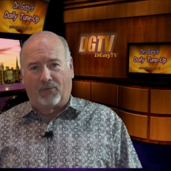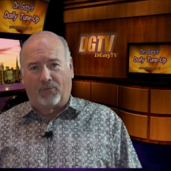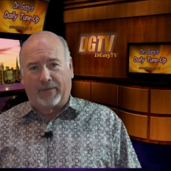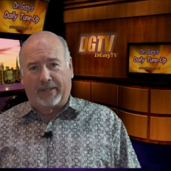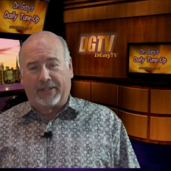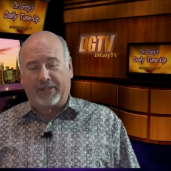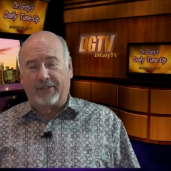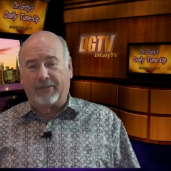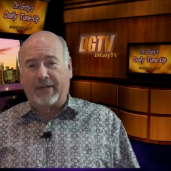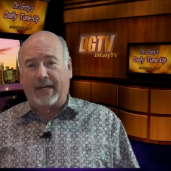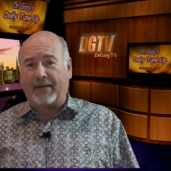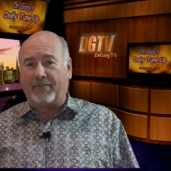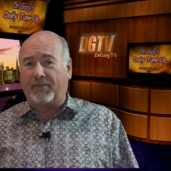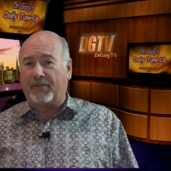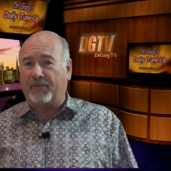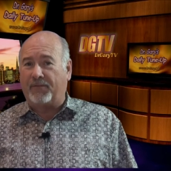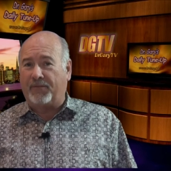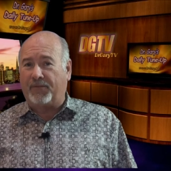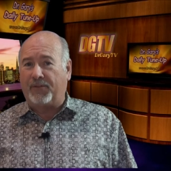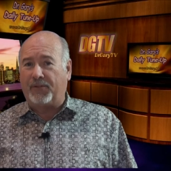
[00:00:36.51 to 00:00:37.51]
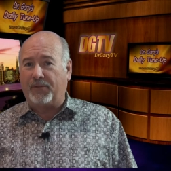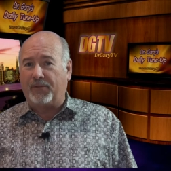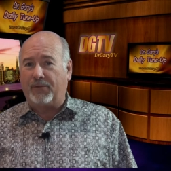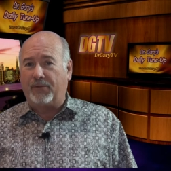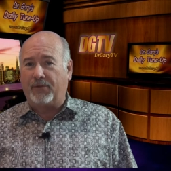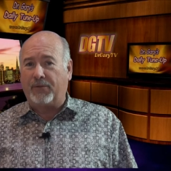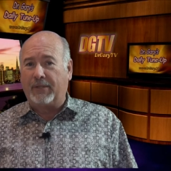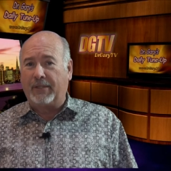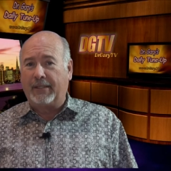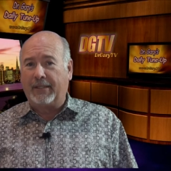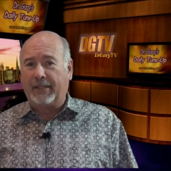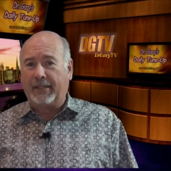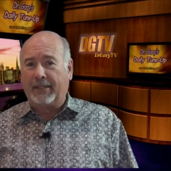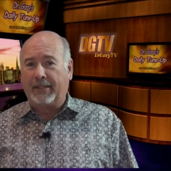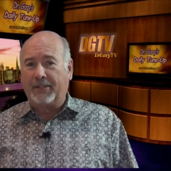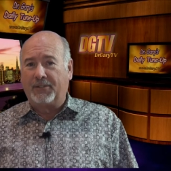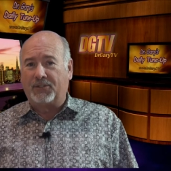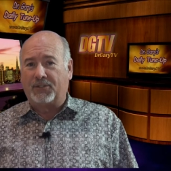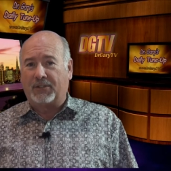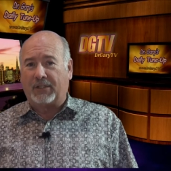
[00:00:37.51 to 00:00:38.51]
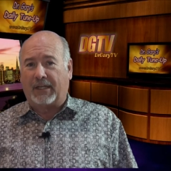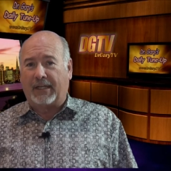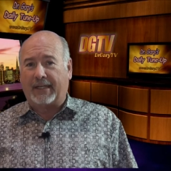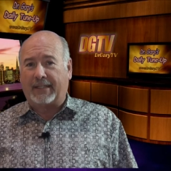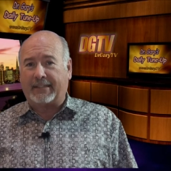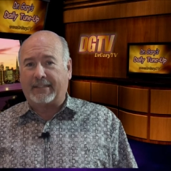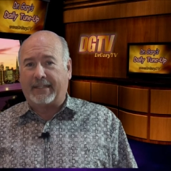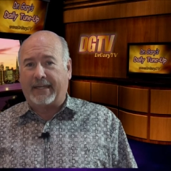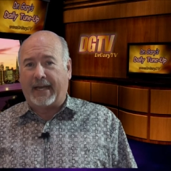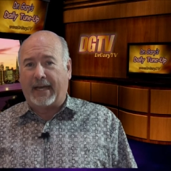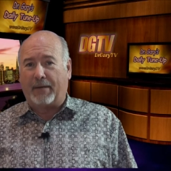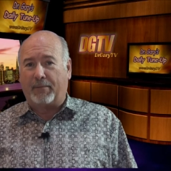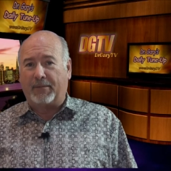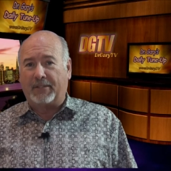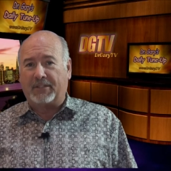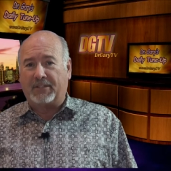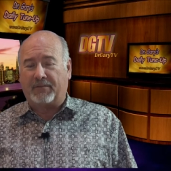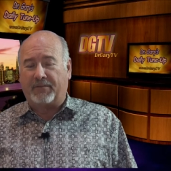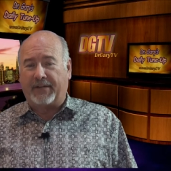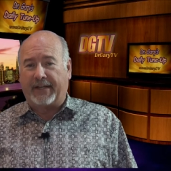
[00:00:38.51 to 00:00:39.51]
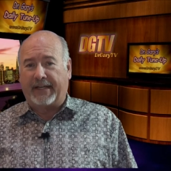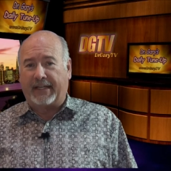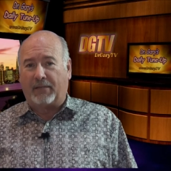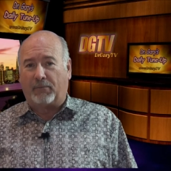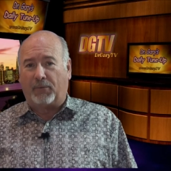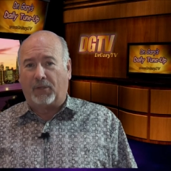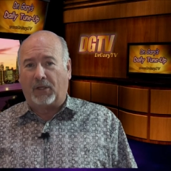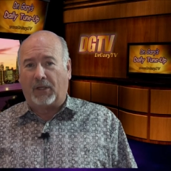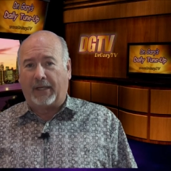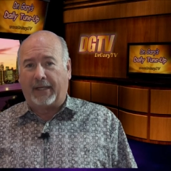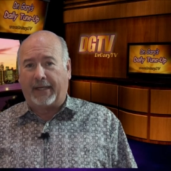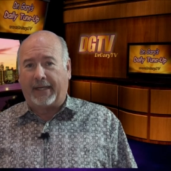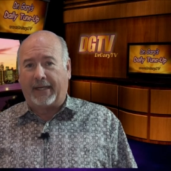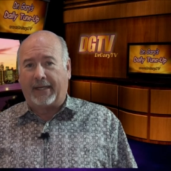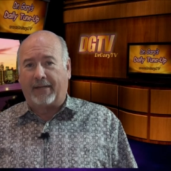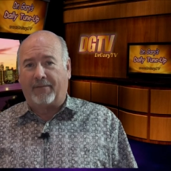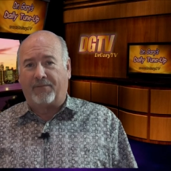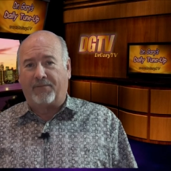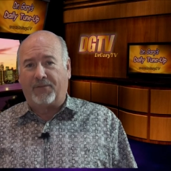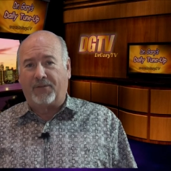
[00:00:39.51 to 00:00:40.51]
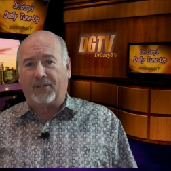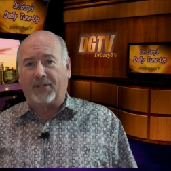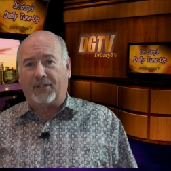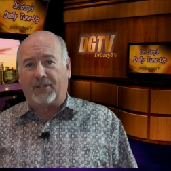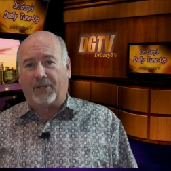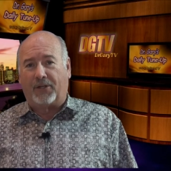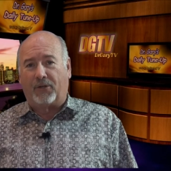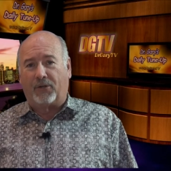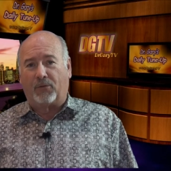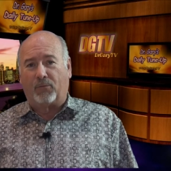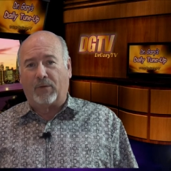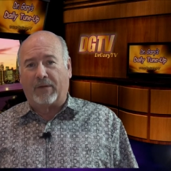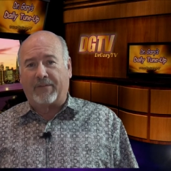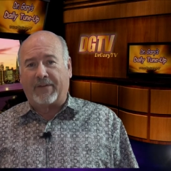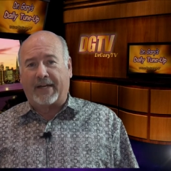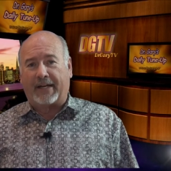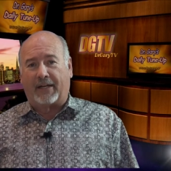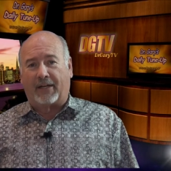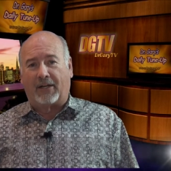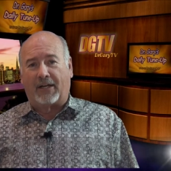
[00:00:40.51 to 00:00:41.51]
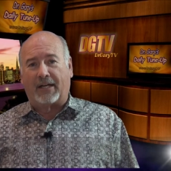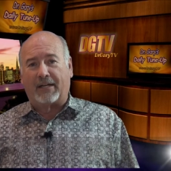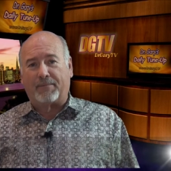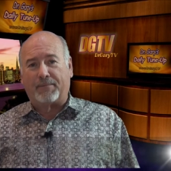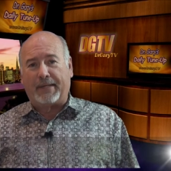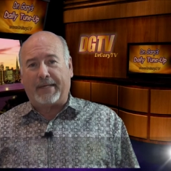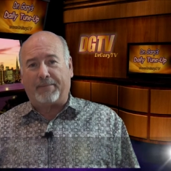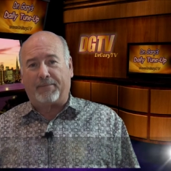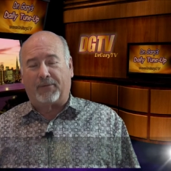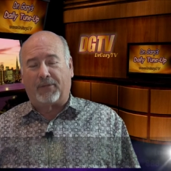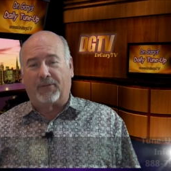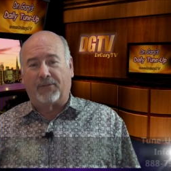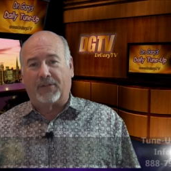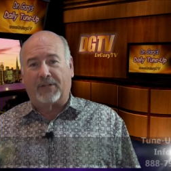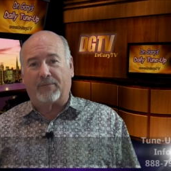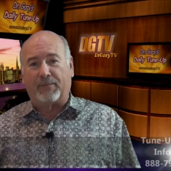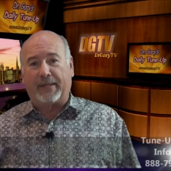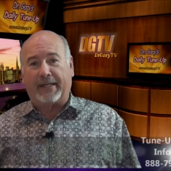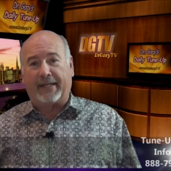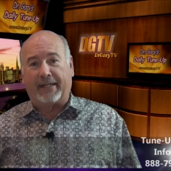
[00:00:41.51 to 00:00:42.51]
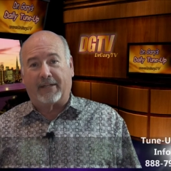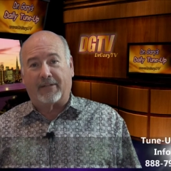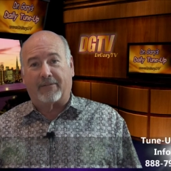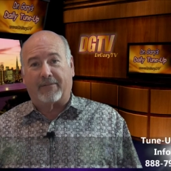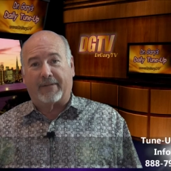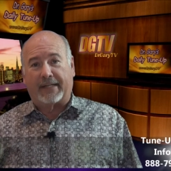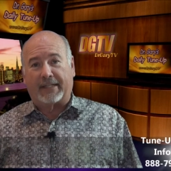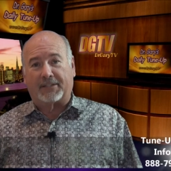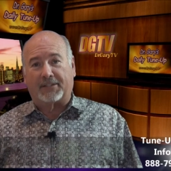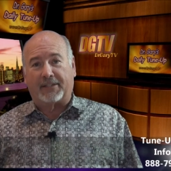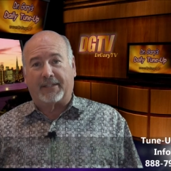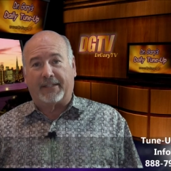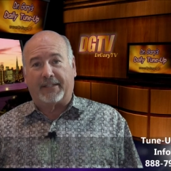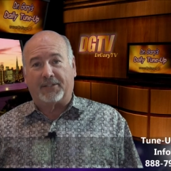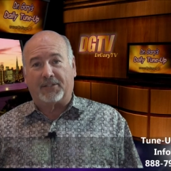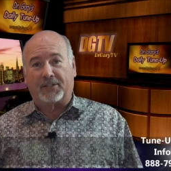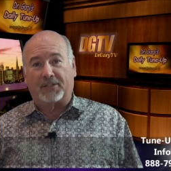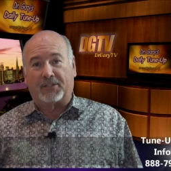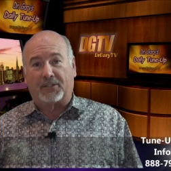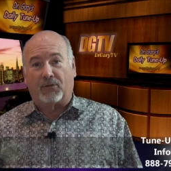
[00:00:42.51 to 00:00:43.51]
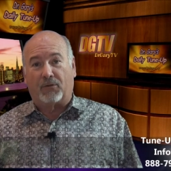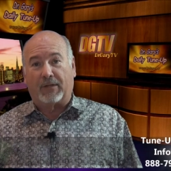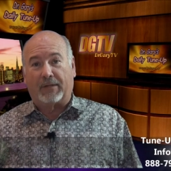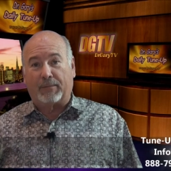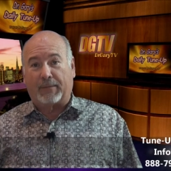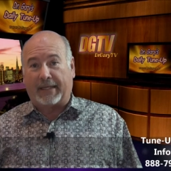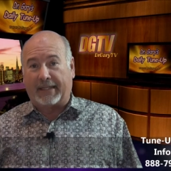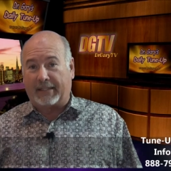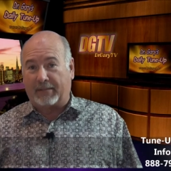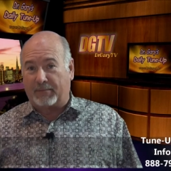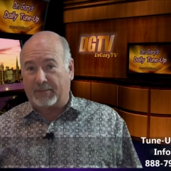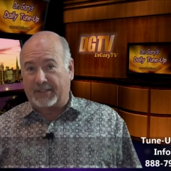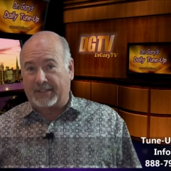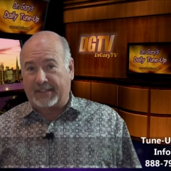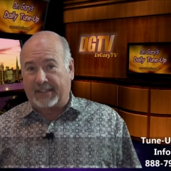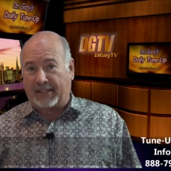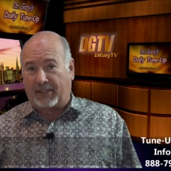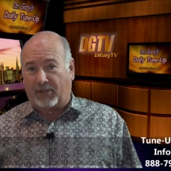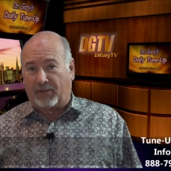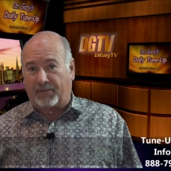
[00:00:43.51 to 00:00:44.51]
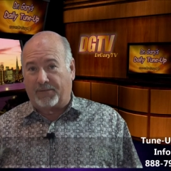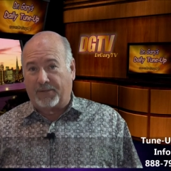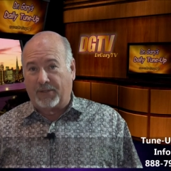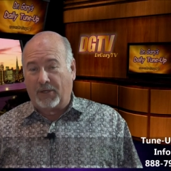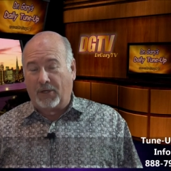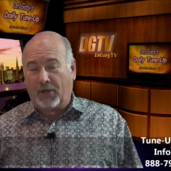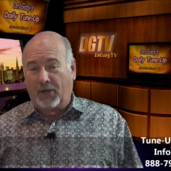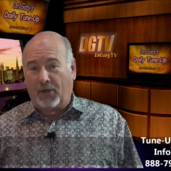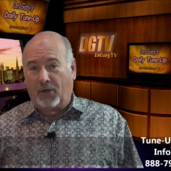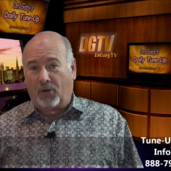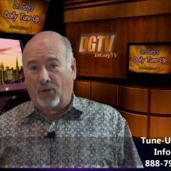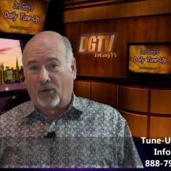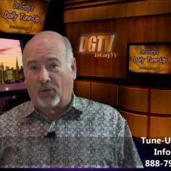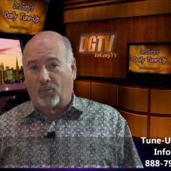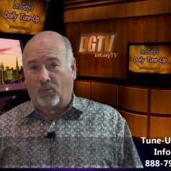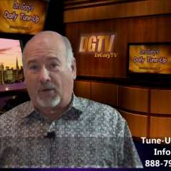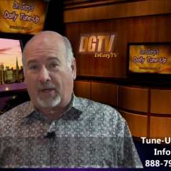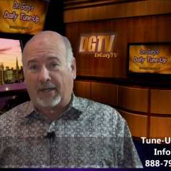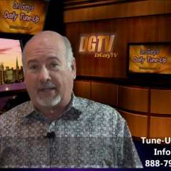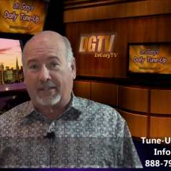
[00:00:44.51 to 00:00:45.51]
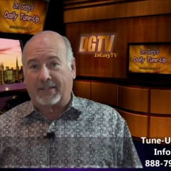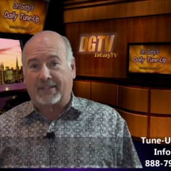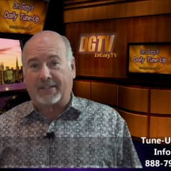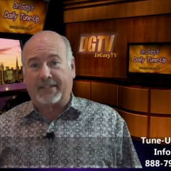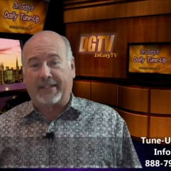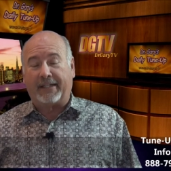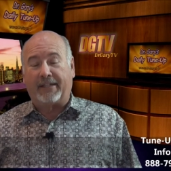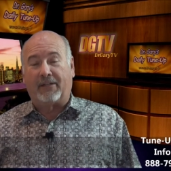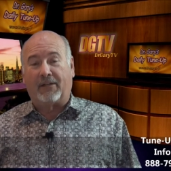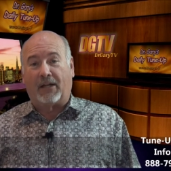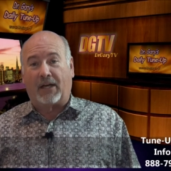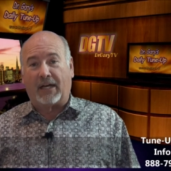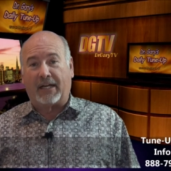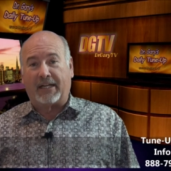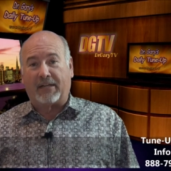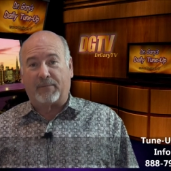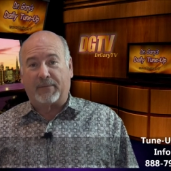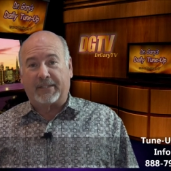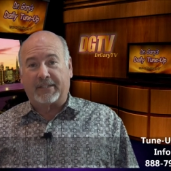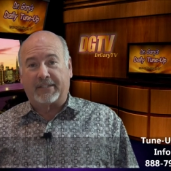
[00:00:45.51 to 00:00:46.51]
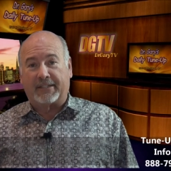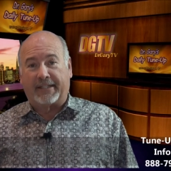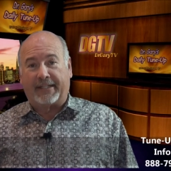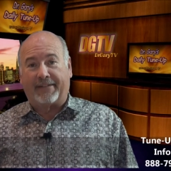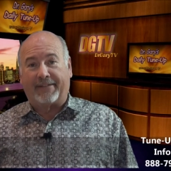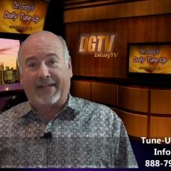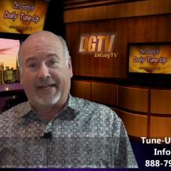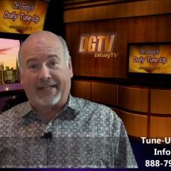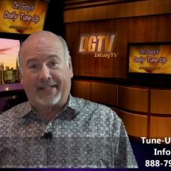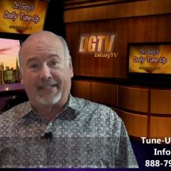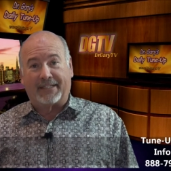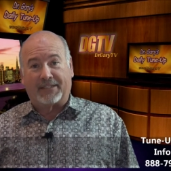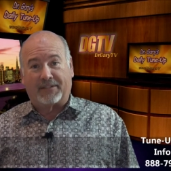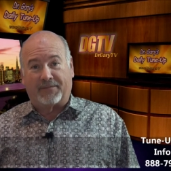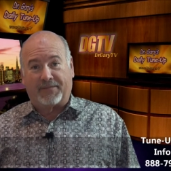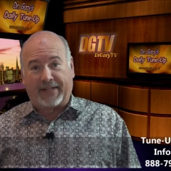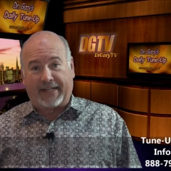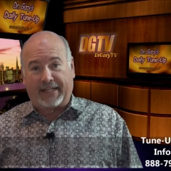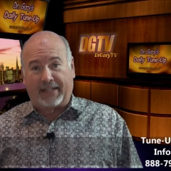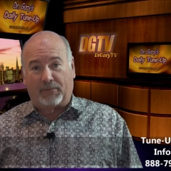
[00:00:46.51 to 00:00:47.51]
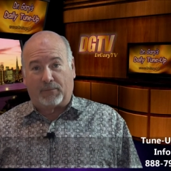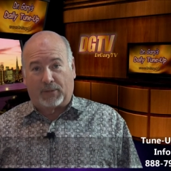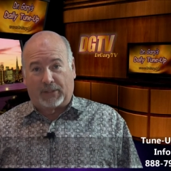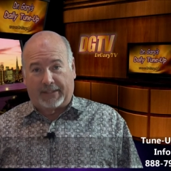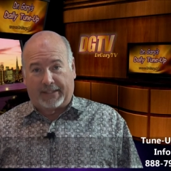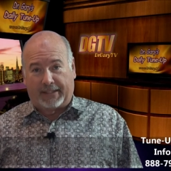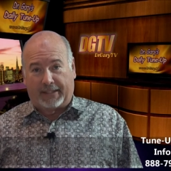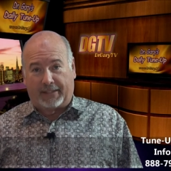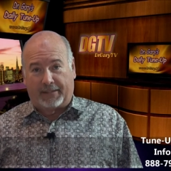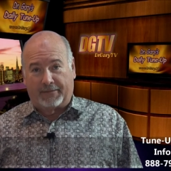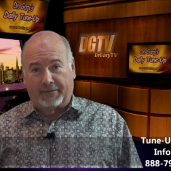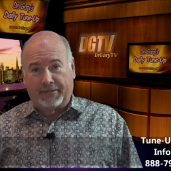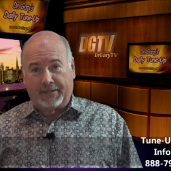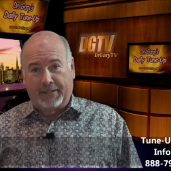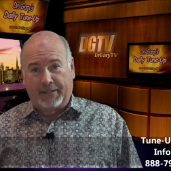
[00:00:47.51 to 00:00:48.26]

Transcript: We do have a few select cabins available, and a footnote, we've had a lot of people that have been interested in just going by themselves or wanted a single occupancy, and that is available now.